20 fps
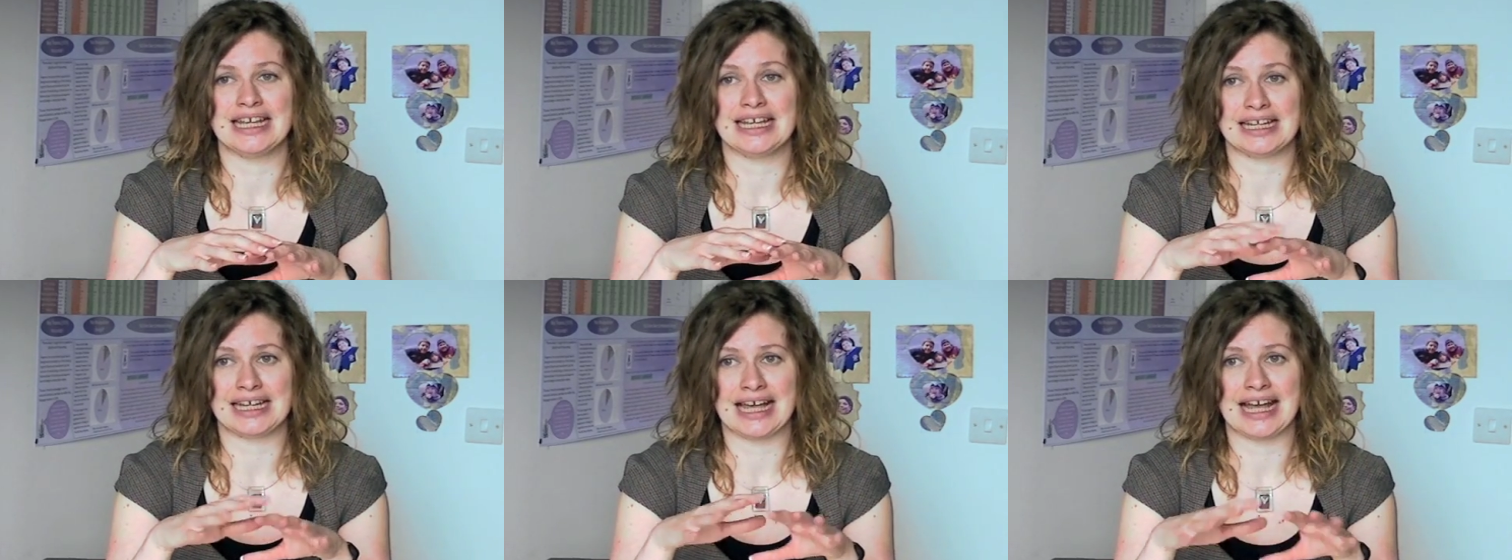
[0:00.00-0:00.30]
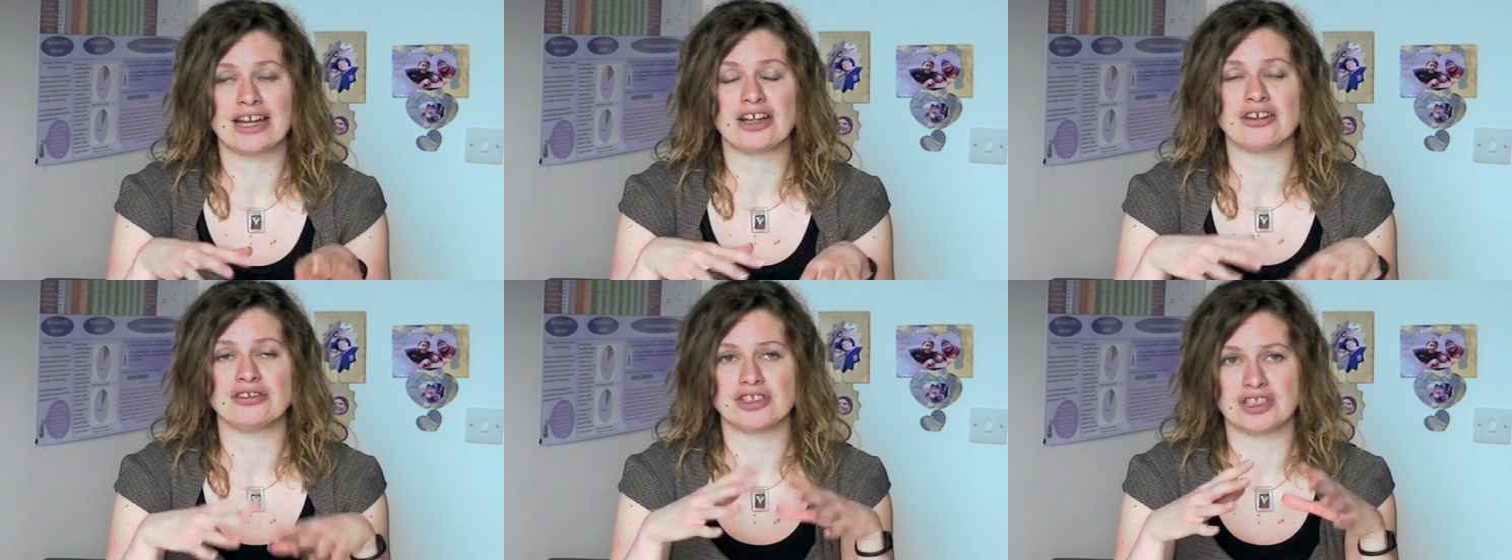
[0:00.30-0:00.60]

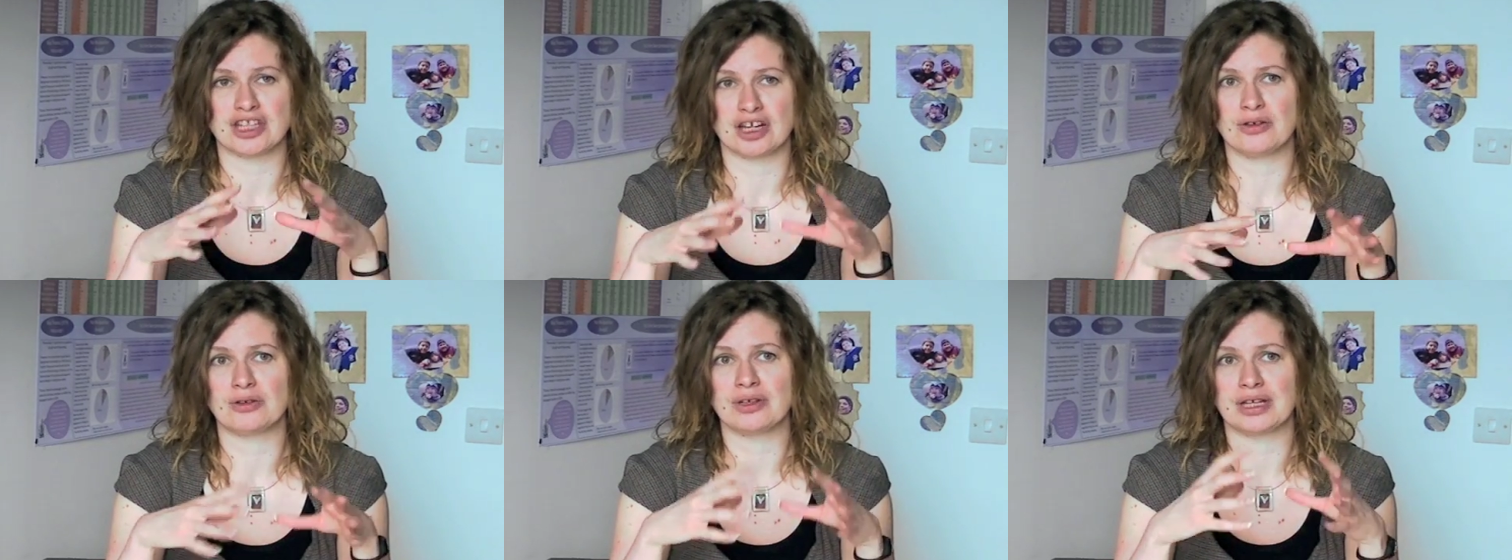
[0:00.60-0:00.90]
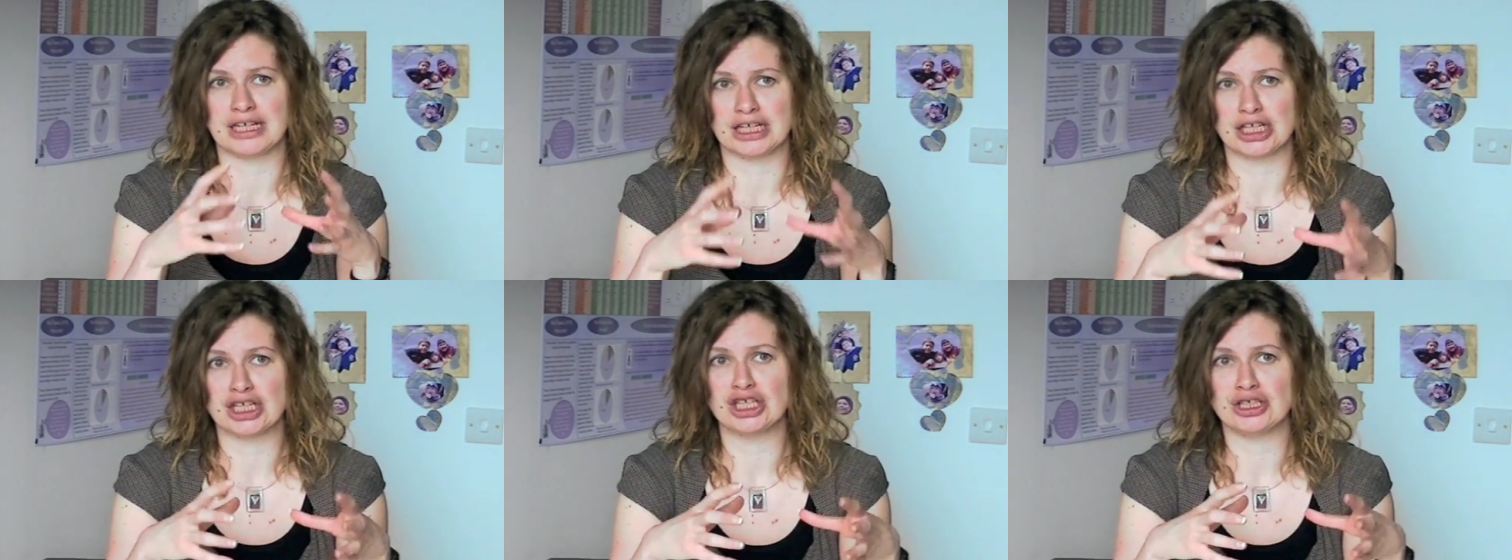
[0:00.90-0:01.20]
can also
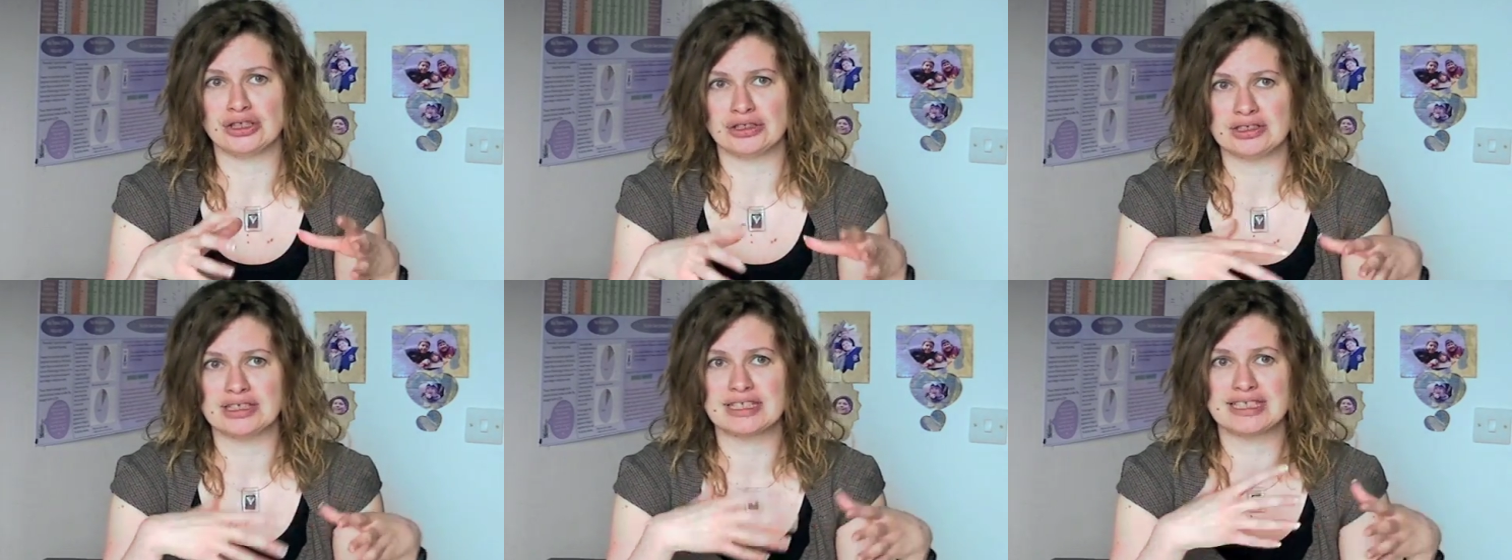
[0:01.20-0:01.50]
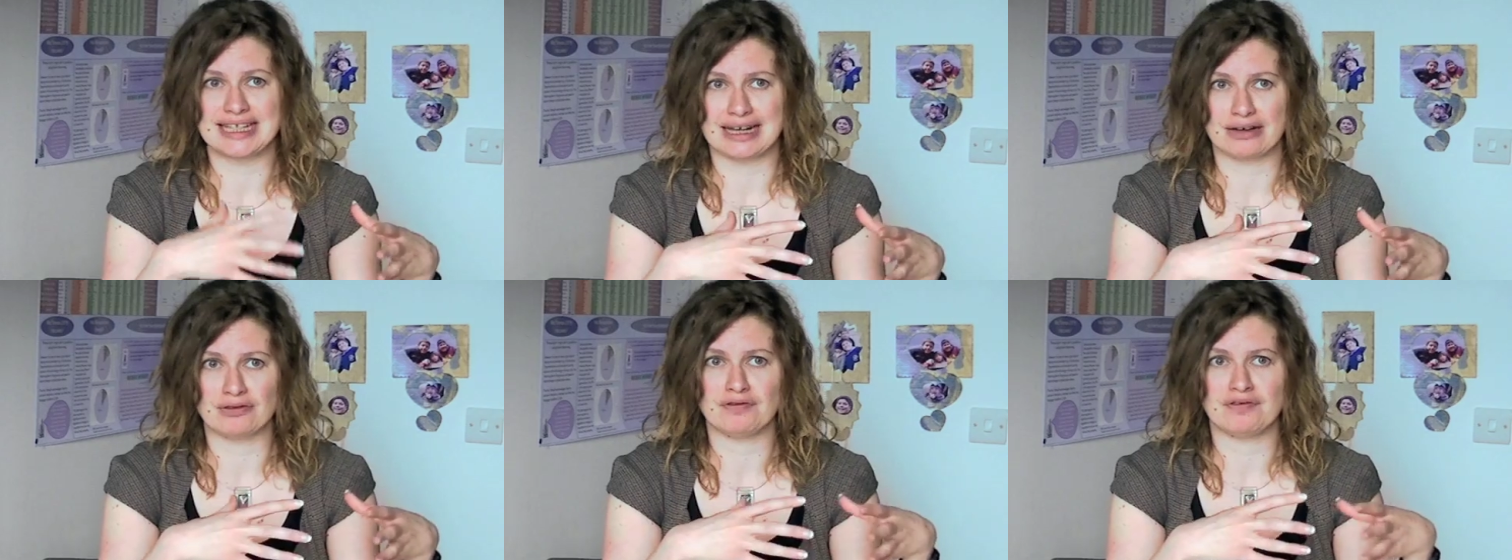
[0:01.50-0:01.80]
include
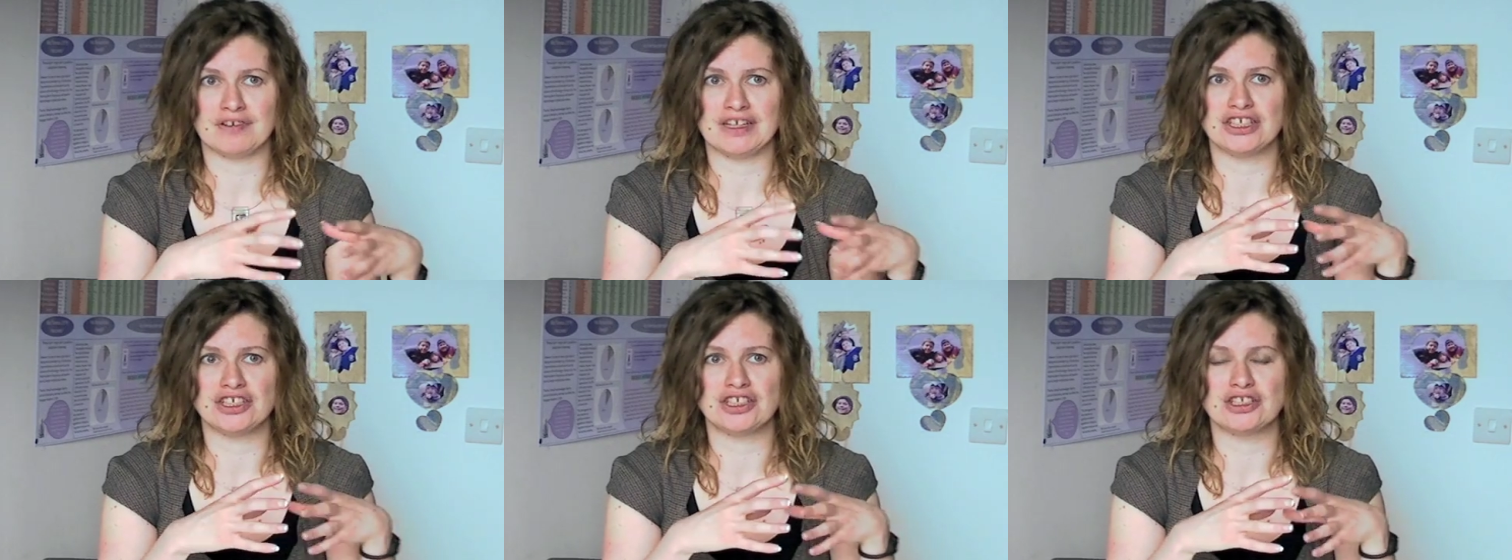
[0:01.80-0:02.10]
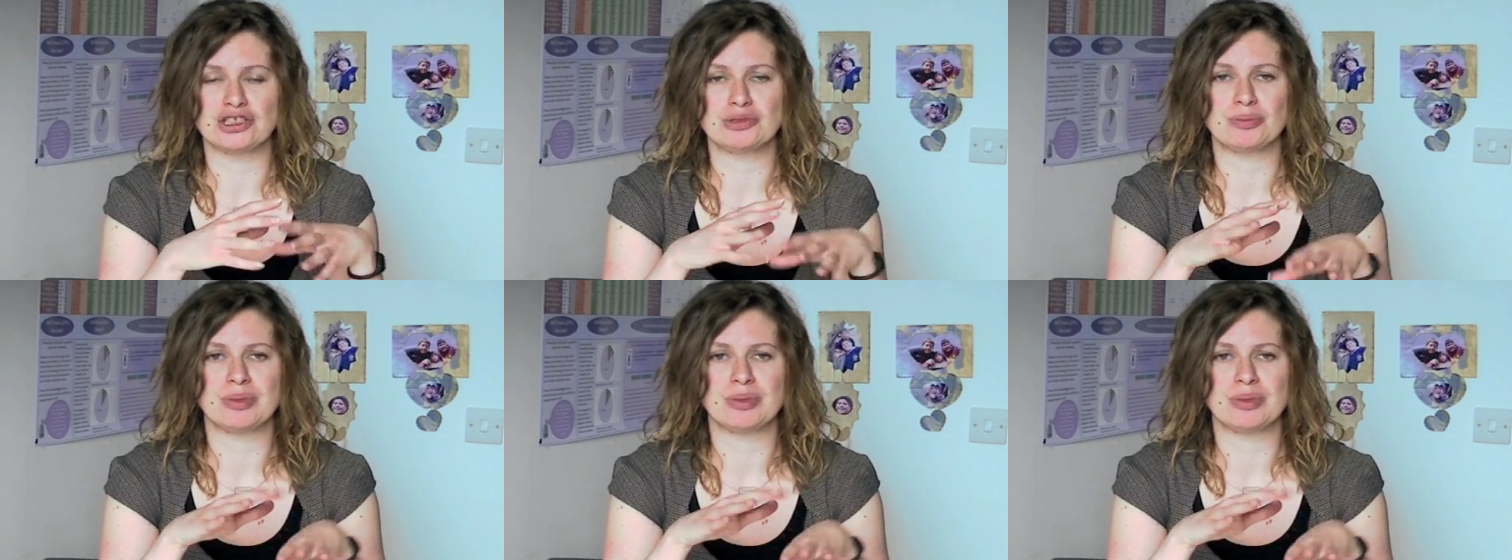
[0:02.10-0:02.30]
sound features,